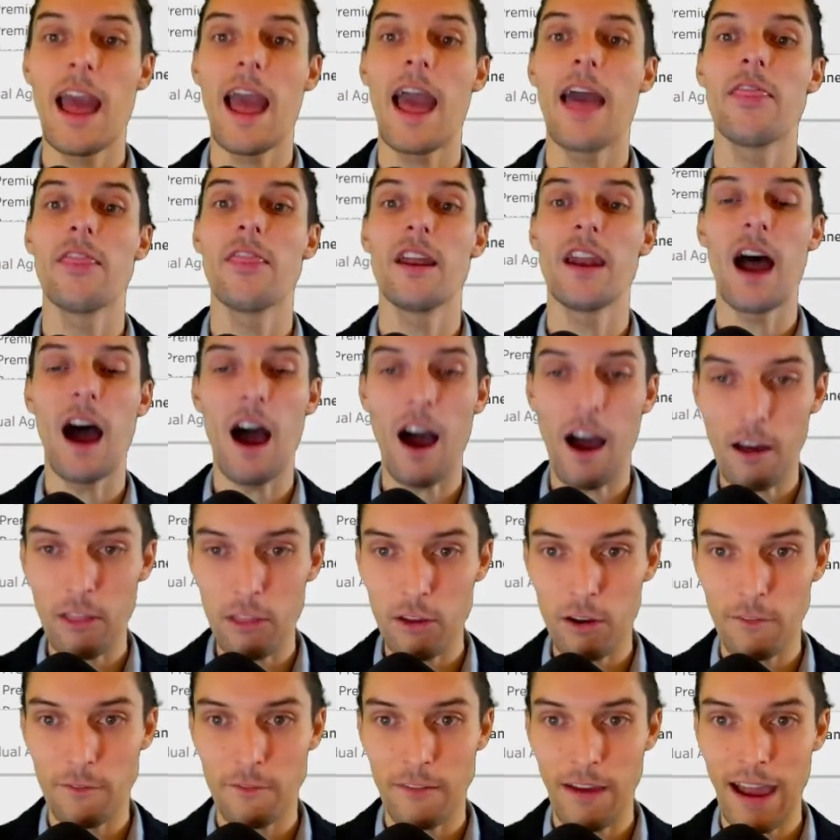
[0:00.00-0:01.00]
And then
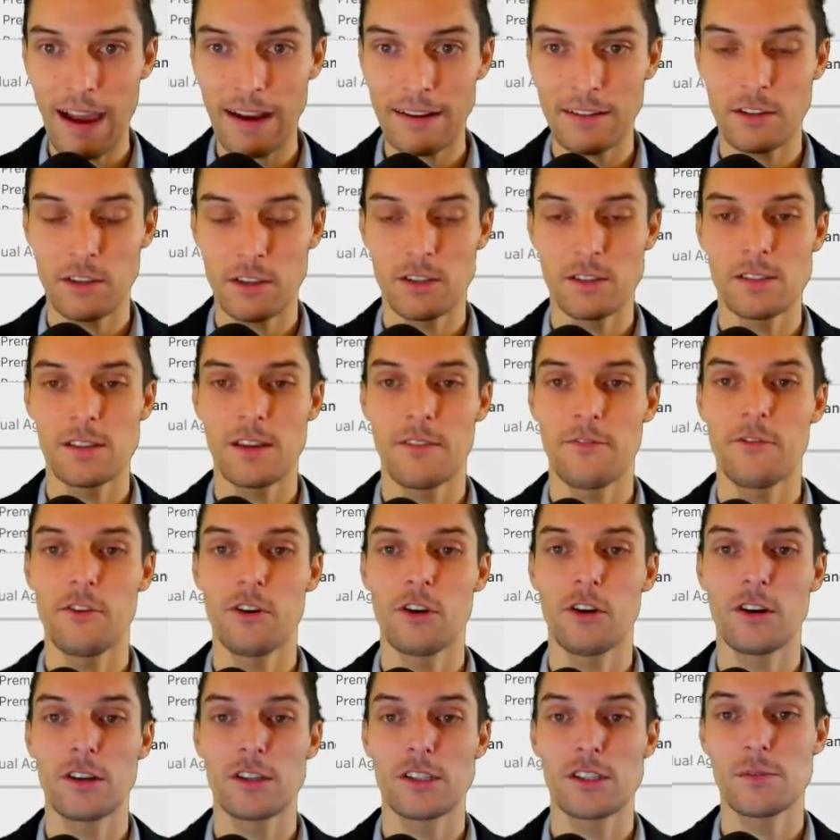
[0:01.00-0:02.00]
other factors, if
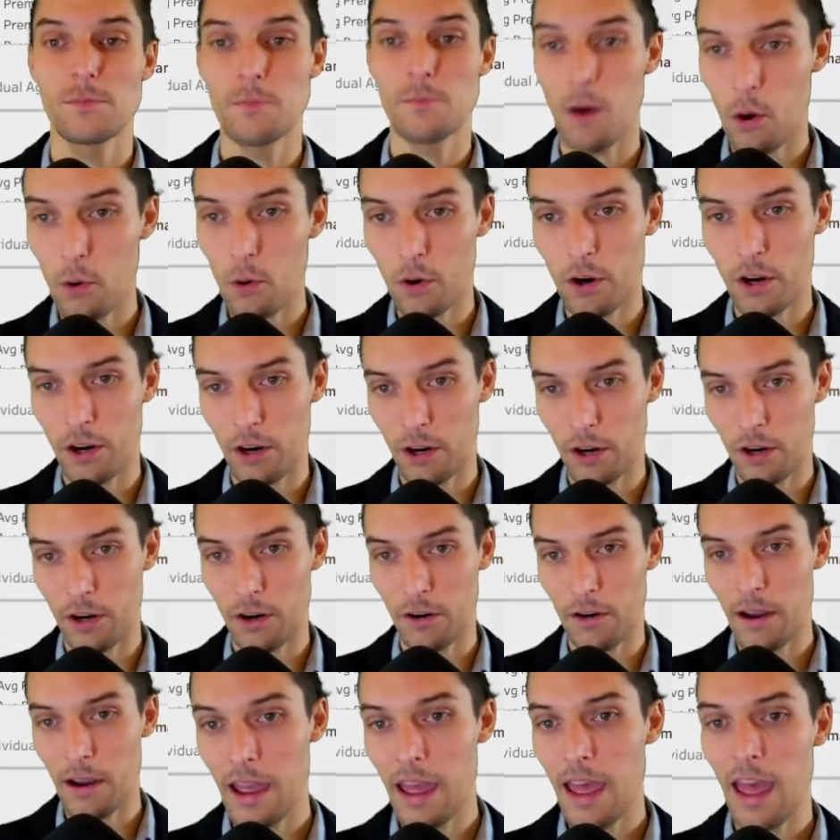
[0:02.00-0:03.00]
you're a
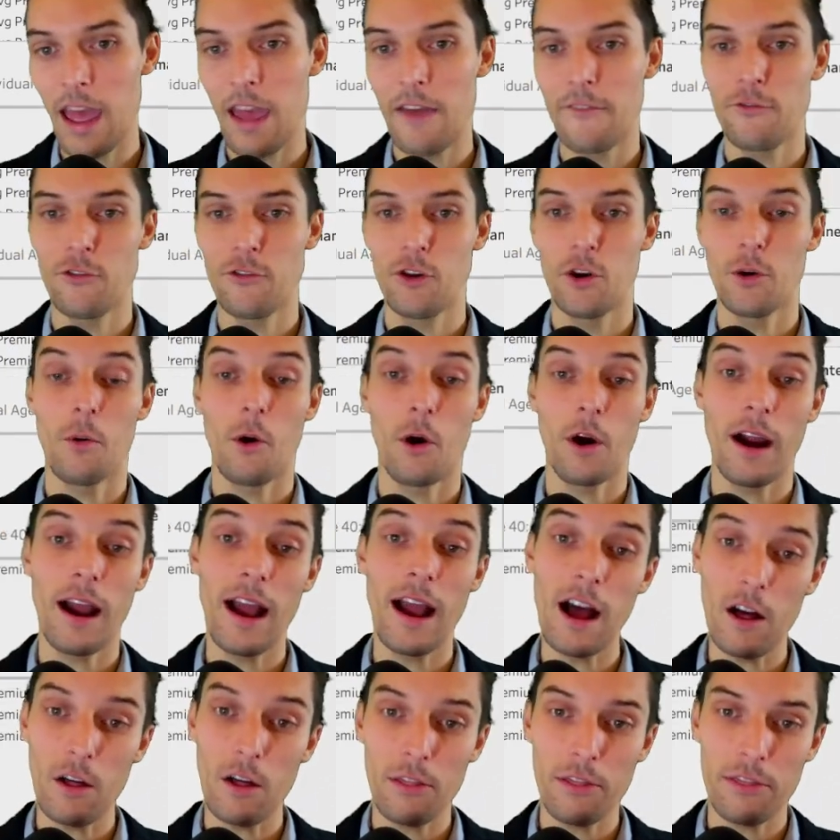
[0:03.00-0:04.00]
smoker, if you're more
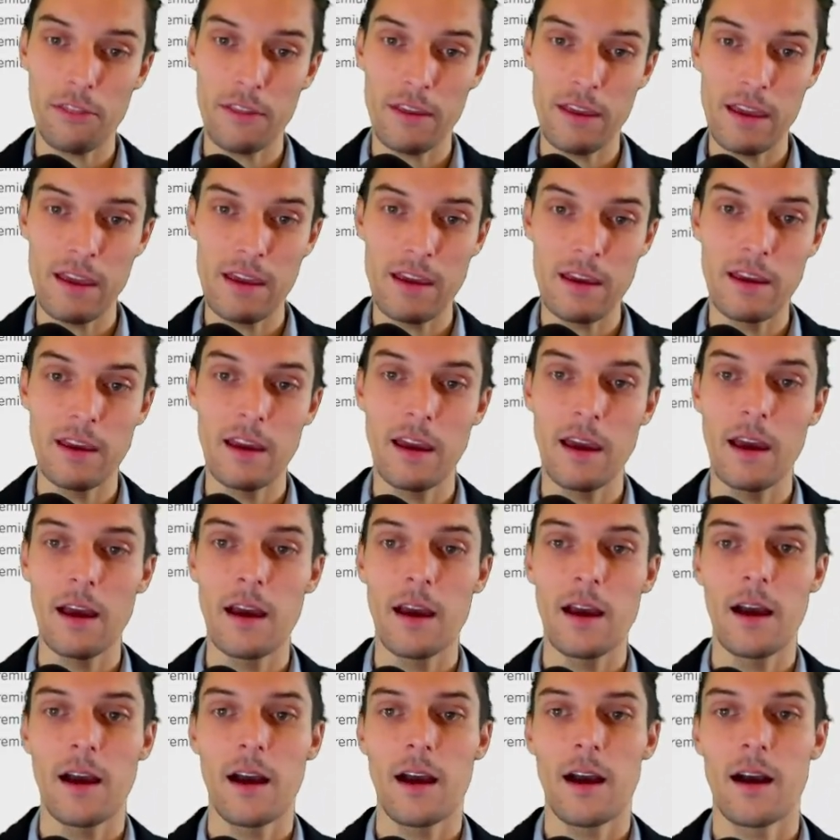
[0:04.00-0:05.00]
healthy,
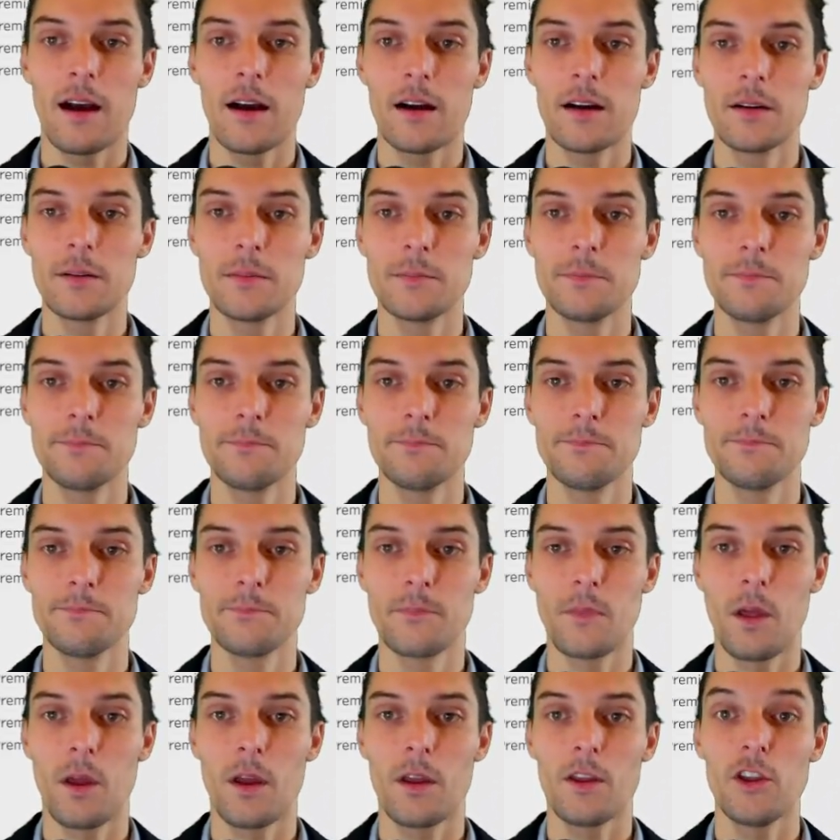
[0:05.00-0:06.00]

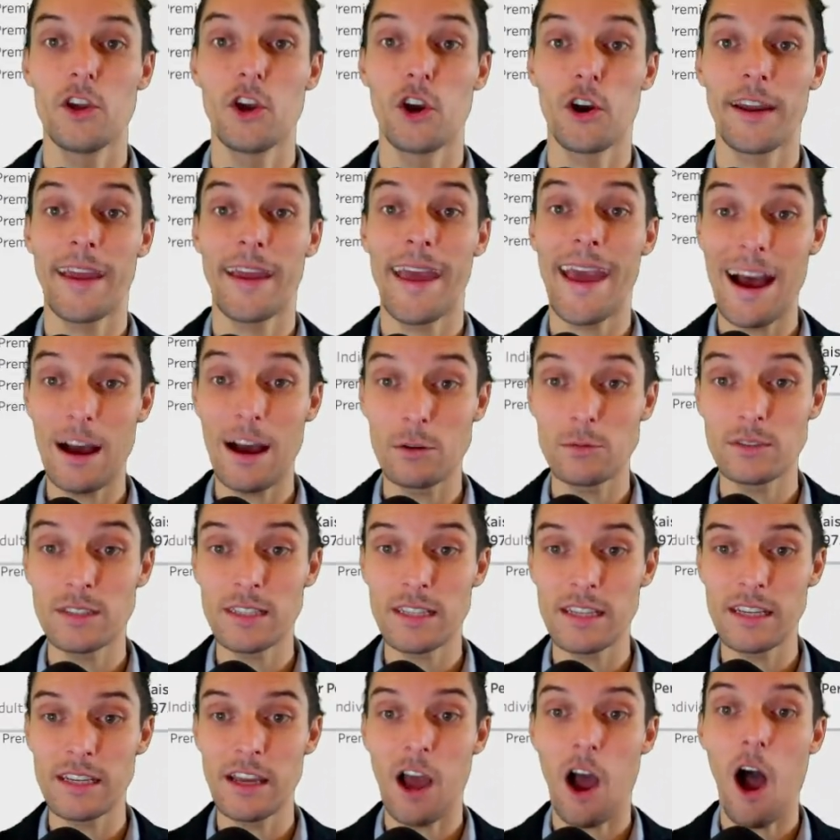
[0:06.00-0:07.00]
your
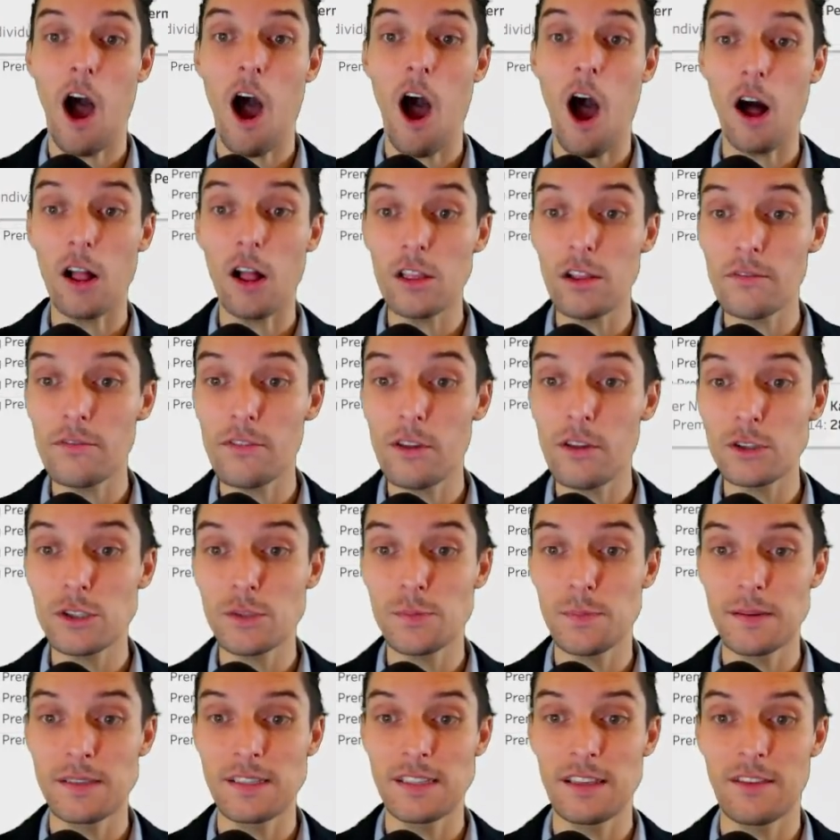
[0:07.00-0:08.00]
county, all of those
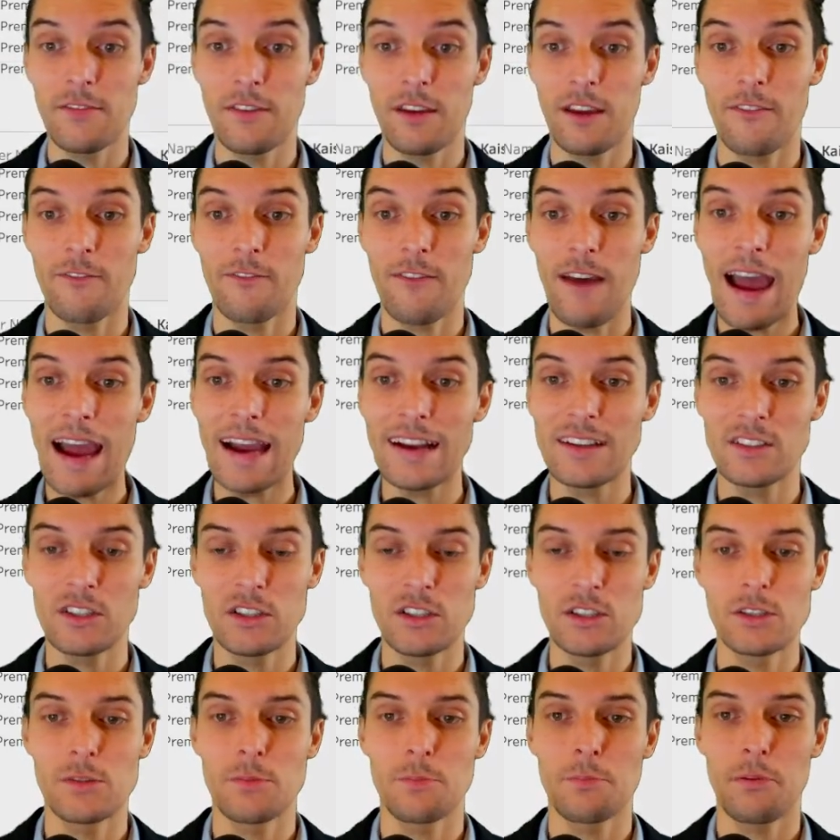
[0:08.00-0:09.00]
specific
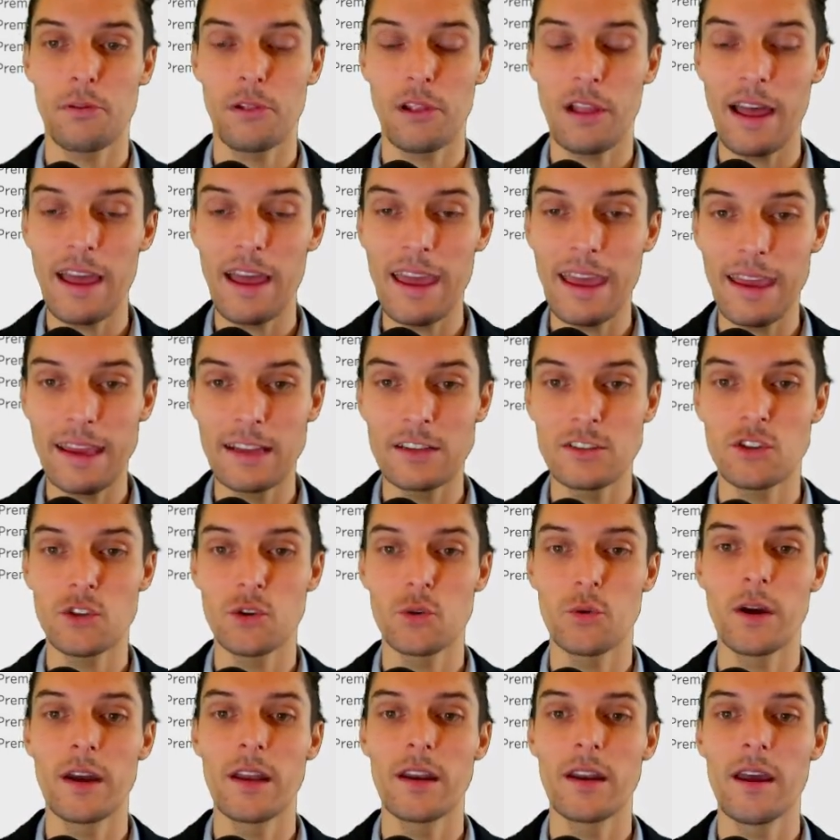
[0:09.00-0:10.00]
factors play
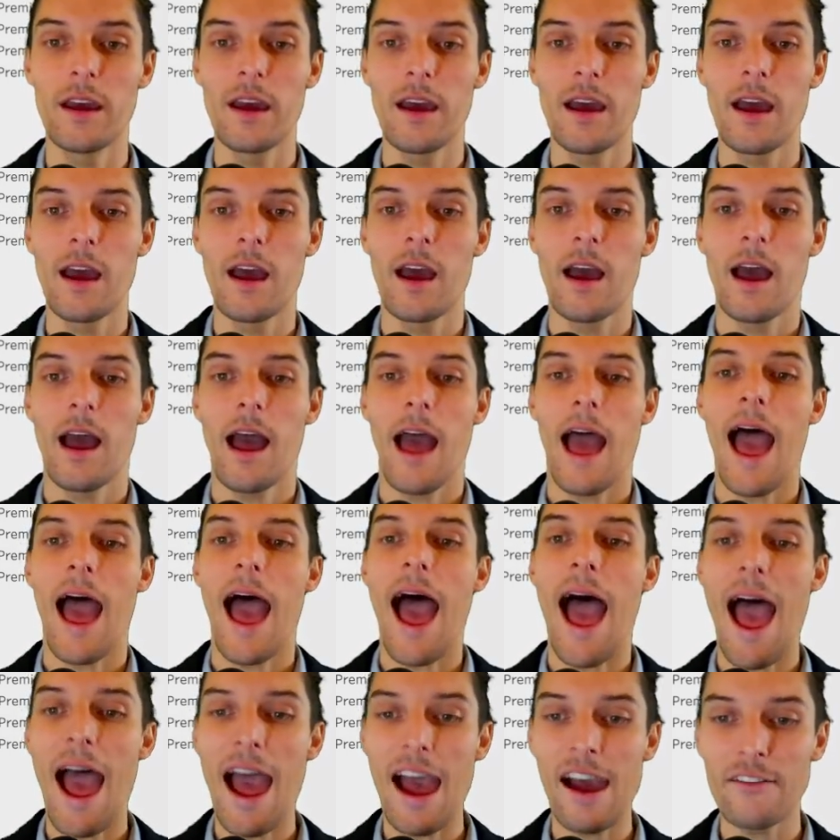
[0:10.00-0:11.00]
into it
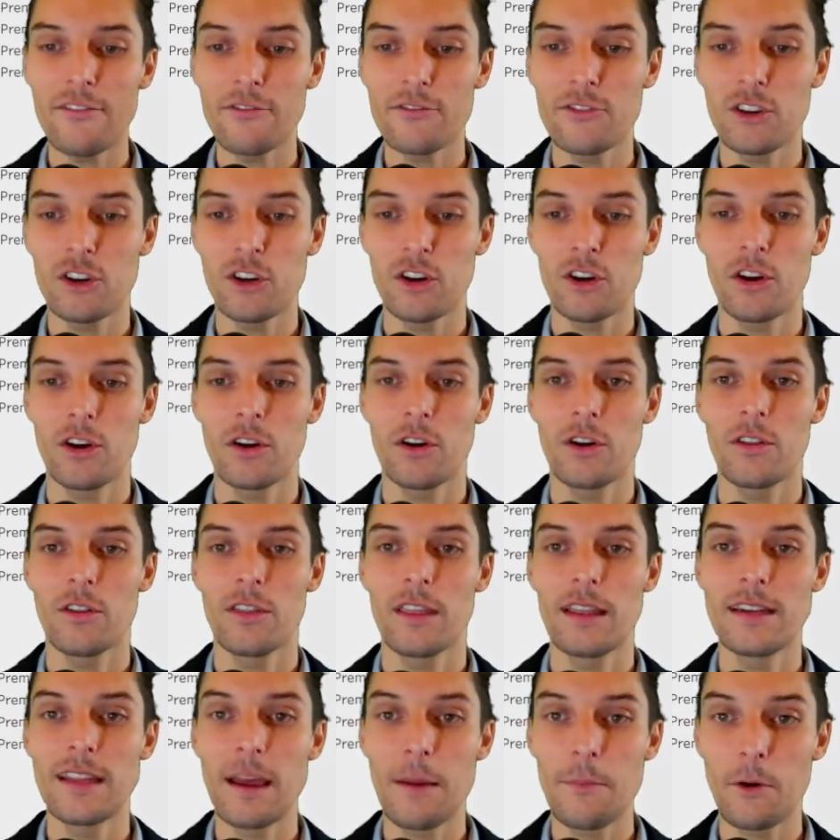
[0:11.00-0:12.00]
after
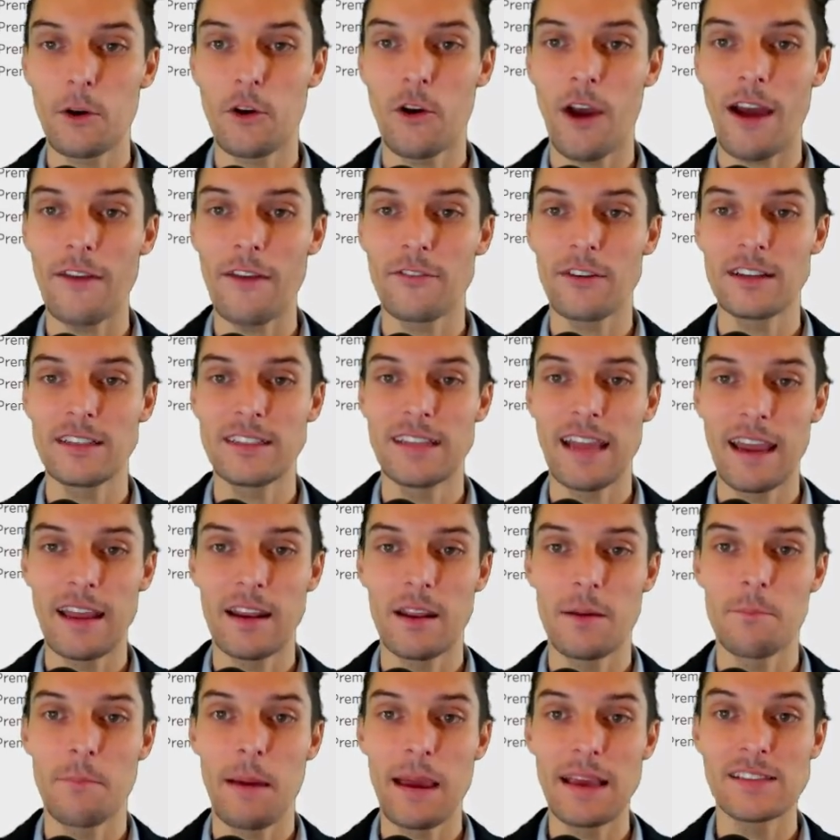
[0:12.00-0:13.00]
the demographic
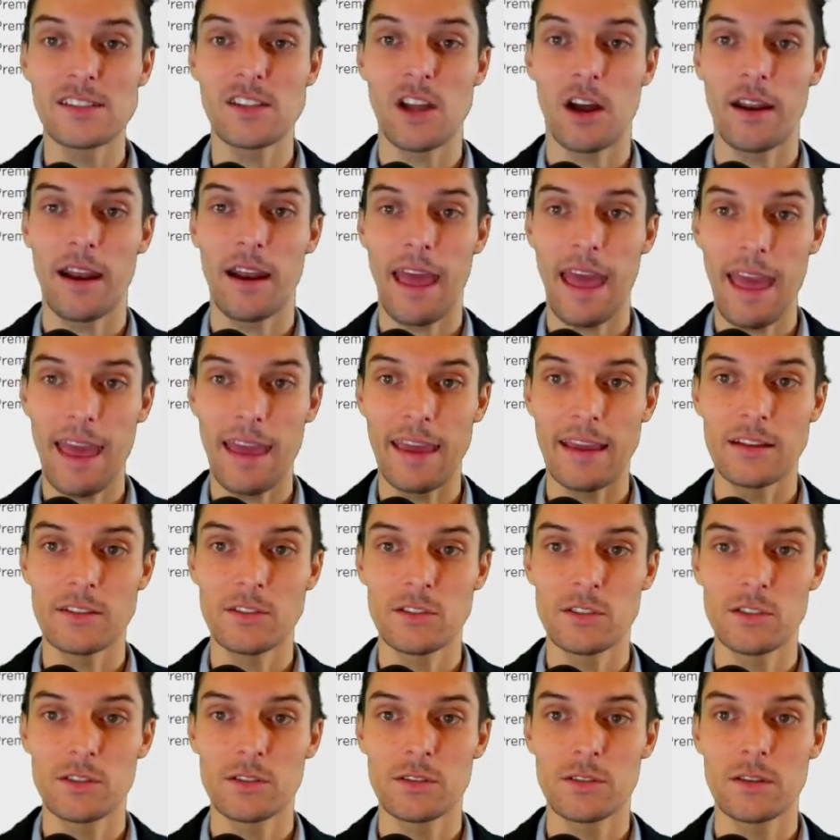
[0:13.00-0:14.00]
data based on
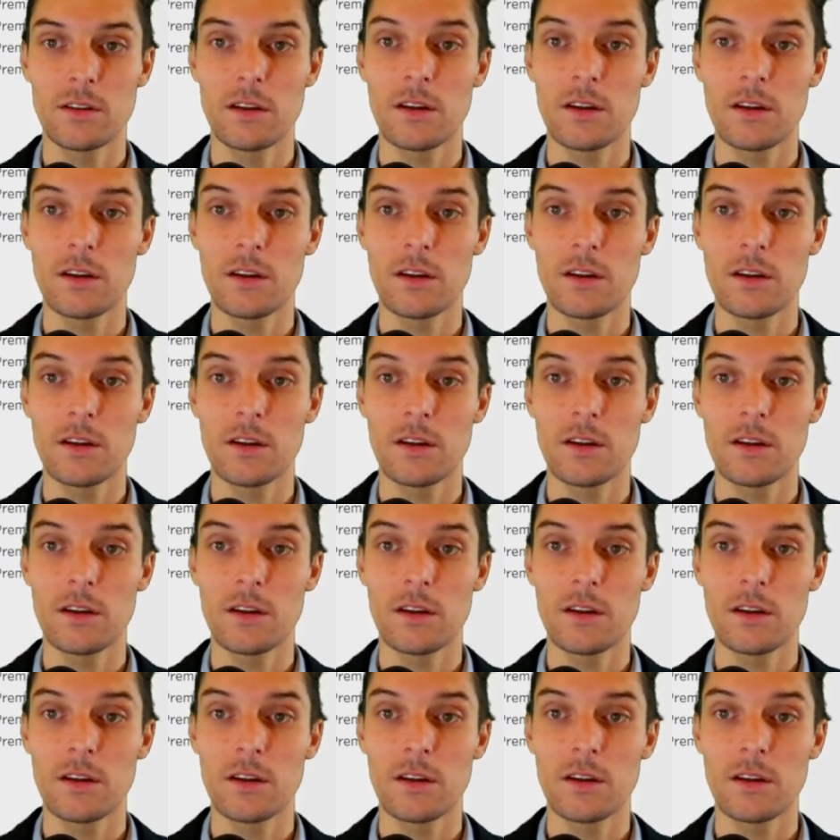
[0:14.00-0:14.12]
age.